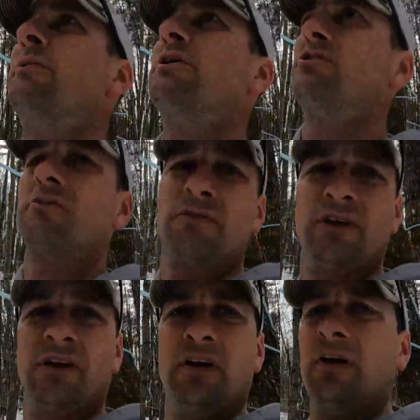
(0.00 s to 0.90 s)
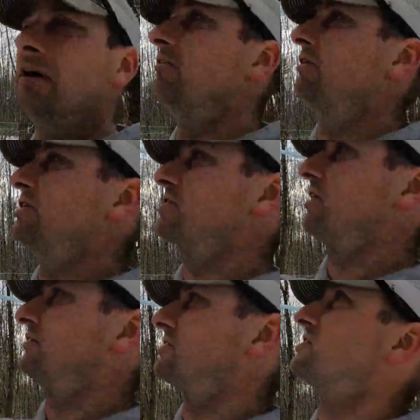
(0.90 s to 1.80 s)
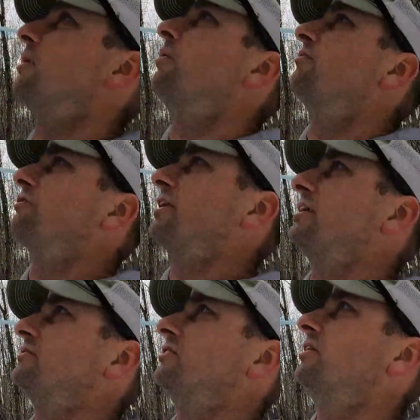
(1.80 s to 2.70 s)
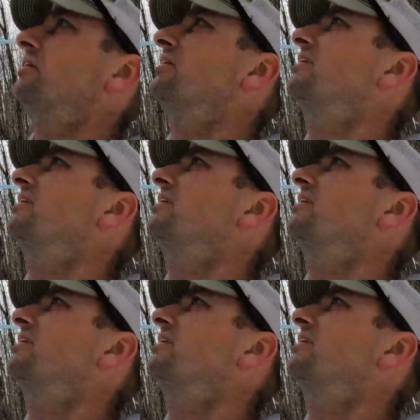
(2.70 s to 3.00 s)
because if I just cut this out, I'll forget to